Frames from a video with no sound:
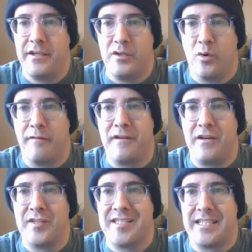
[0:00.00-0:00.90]
your
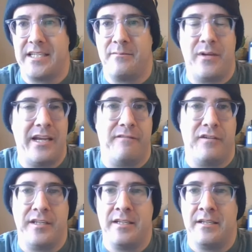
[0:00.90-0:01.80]
favorite team
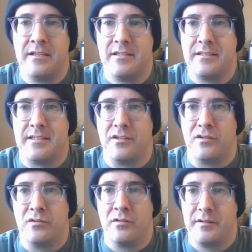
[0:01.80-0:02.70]
every
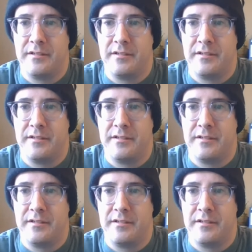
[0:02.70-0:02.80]
single day.